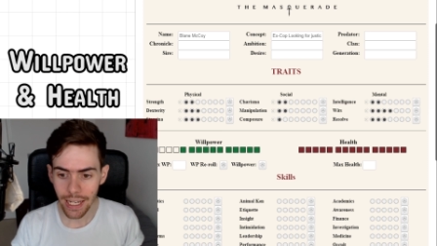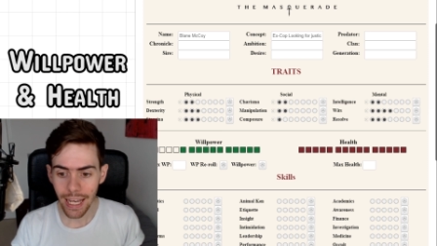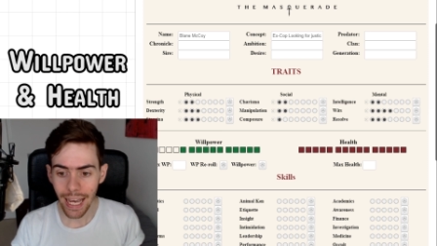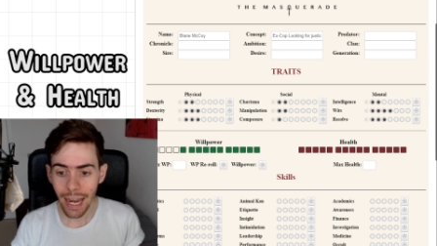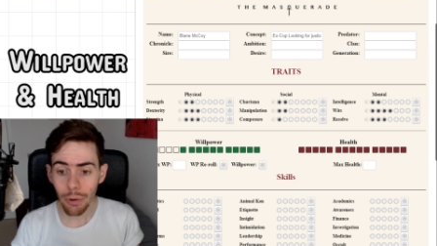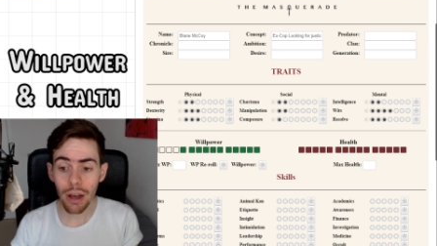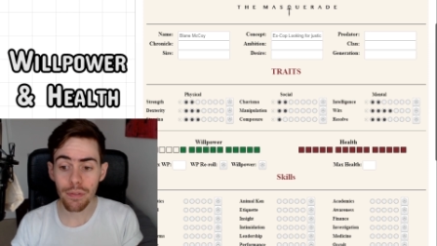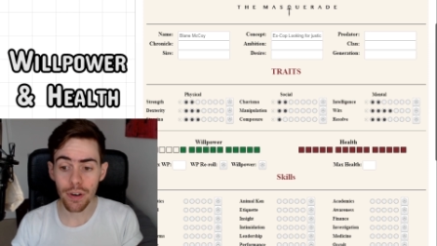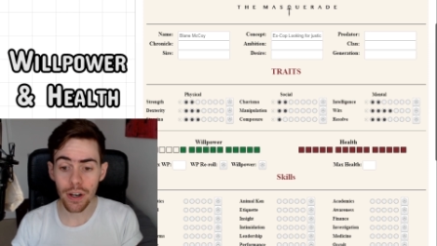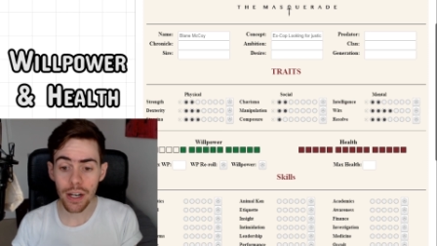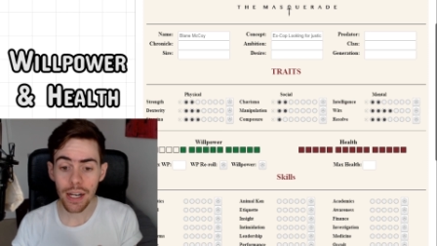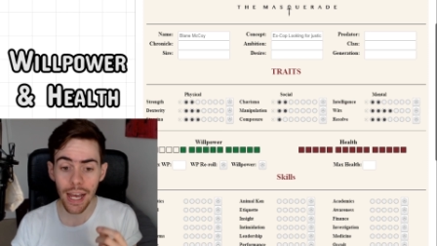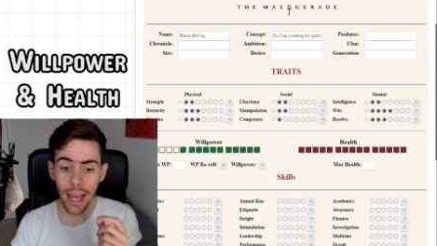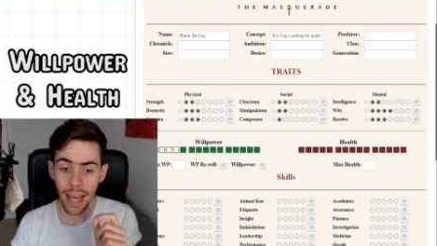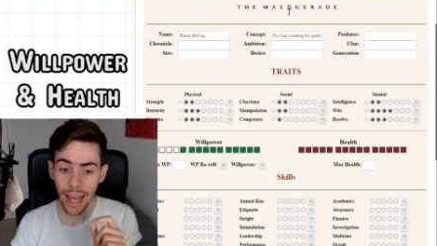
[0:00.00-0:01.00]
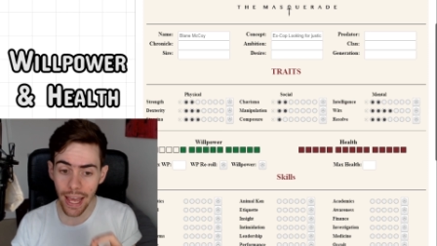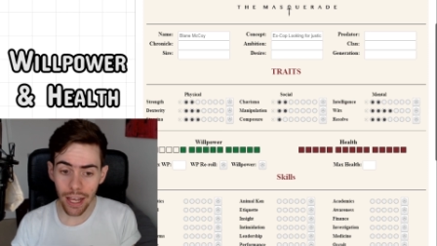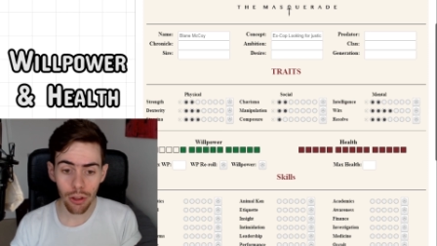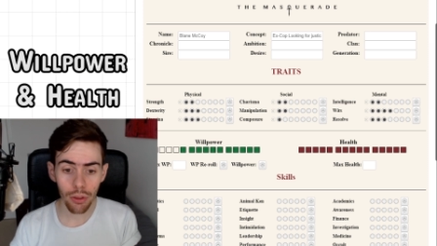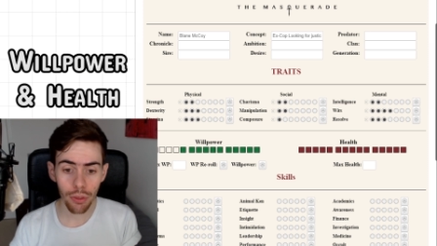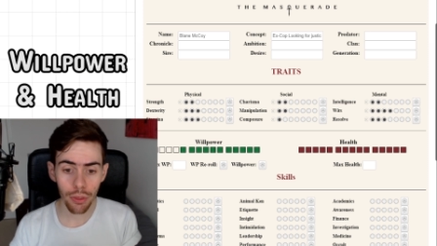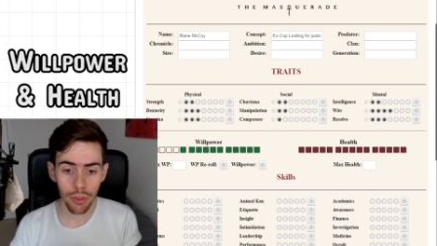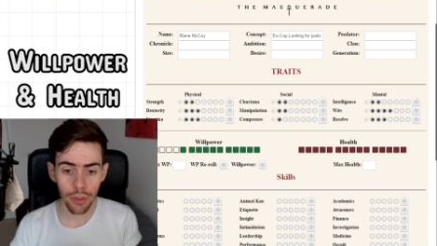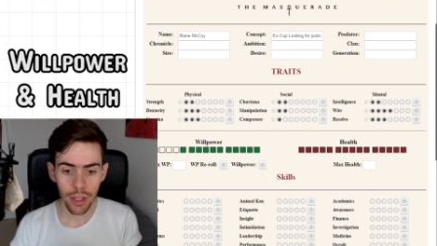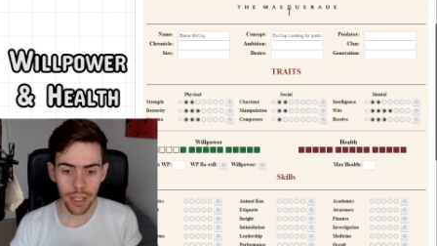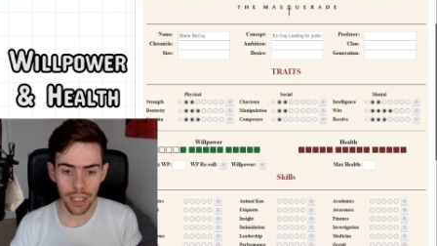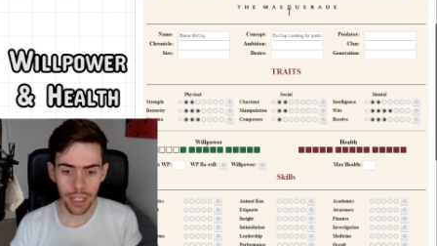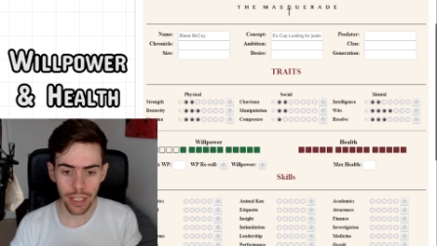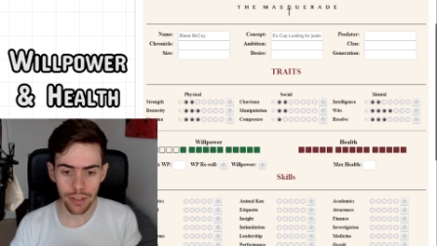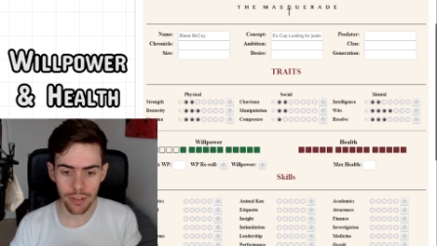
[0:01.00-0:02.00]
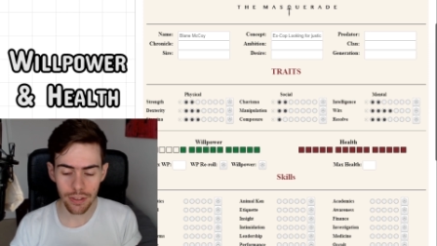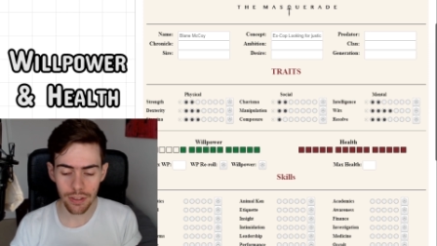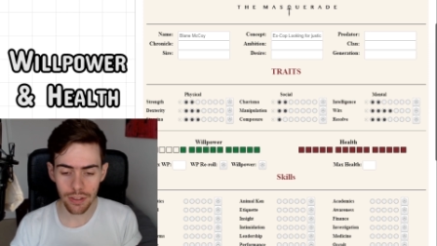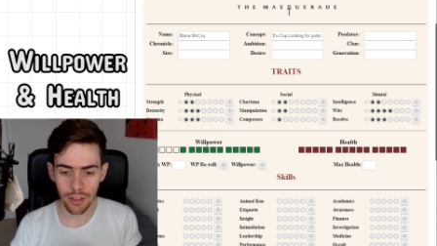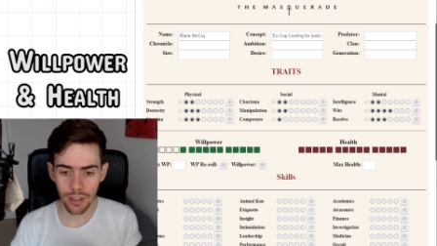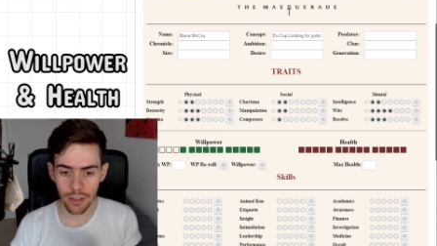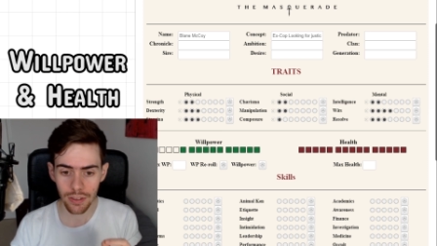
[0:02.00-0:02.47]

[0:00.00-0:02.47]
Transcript: However, health is